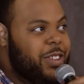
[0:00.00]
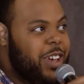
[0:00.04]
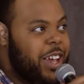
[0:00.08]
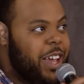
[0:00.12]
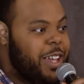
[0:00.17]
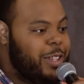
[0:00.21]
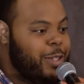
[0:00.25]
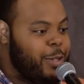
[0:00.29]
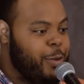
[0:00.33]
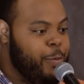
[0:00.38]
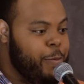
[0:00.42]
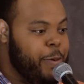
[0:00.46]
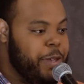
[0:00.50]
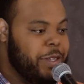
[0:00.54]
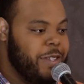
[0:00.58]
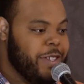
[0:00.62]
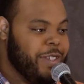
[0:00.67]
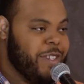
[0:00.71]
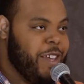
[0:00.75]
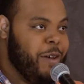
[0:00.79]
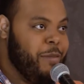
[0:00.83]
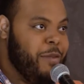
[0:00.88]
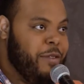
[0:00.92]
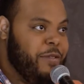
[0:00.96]
I got two
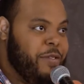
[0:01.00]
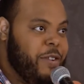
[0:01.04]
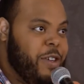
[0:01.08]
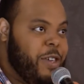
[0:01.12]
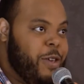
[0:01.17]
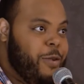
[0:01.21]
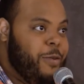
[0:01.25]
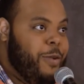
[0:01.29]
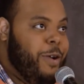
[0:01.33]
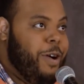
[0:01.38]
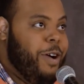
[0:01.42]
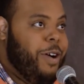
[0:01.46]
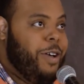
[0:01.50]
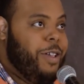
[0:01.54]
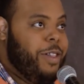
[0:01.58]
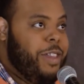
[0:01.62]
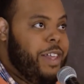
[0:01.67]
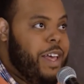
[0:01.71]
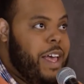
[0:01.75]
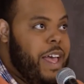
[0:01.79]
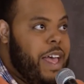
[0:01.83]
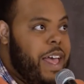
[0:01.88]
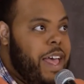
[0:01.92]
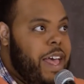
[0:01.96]
pieces coming for you all.
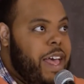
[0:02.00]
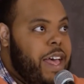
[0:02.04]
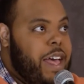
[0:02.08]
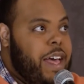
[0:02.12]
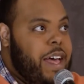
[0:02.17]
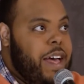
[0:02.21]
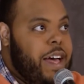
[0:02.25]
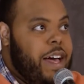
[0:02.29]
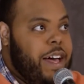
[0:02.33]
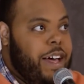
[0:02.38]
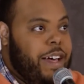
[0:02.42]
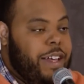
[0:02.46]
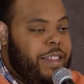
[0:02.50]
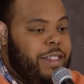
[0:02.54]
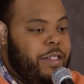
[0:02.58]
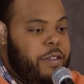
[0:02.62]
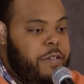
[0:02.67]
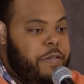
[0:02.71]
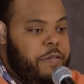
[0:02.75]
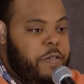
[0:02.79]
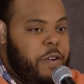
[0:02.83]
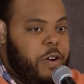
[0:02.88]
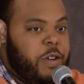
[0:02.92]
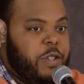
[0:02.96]
The
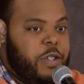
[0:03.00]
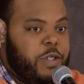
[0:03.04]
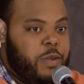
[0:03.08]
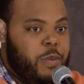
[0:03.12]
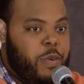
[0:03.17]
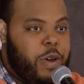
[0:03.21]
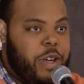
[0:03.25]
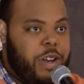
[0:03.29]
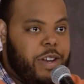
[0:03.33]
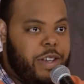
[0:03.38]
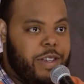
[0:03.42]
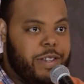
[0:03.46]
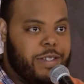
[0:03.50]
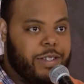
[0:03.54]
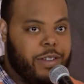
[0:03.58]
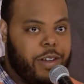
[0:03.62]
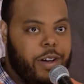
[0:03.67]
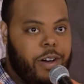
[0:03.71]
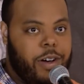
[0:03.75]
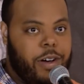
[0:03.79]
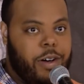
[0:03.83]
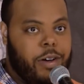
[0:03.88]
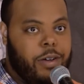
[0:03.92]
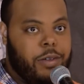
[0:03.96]
first one is
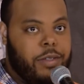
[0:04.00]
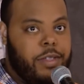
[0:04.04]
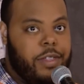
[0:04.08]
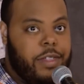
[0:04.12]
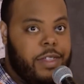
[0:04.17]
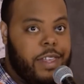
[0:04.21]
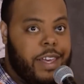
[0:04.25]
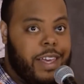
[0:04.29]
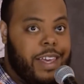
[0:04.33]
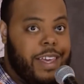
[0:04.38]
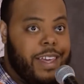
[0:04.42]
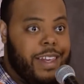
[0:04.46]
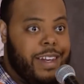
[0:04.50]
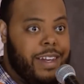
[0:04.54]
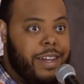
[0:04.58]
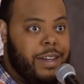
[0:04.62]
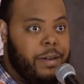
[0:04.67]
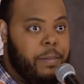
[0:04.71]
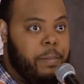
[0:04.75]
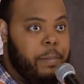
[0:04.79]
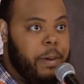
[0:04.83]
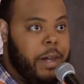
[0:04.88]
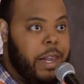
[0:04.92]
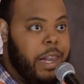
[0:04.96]
called
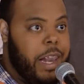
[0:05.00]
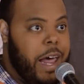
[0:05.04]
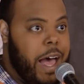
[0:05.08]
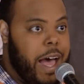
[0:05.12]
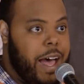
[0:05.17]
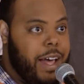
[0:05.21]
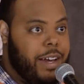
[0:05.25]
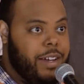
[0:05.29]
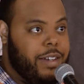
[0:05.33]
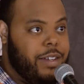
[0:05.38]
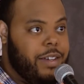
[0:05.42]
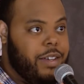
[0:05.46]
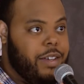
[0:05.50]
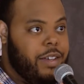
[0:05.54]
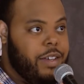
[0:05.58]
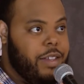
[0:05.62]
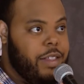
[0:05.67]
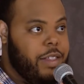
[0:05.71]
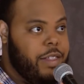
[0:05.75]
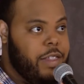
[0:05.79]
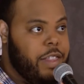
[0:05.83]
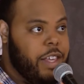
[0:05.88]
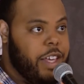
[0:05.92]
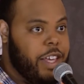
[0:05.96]
Thicken Plot.
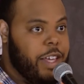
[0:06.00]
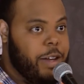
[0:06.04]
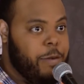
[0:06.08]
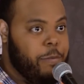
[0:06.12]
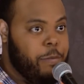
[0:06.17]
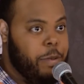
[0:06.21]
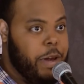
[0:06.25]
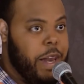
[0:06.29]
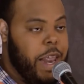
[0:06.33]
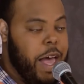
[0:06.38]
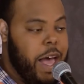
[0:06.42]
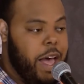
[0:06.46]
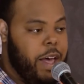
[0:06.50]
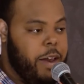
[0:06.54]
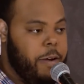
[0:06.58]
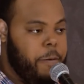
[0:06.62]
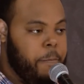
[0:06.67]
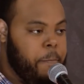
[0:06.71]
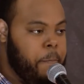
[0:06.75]
Thicken Plot.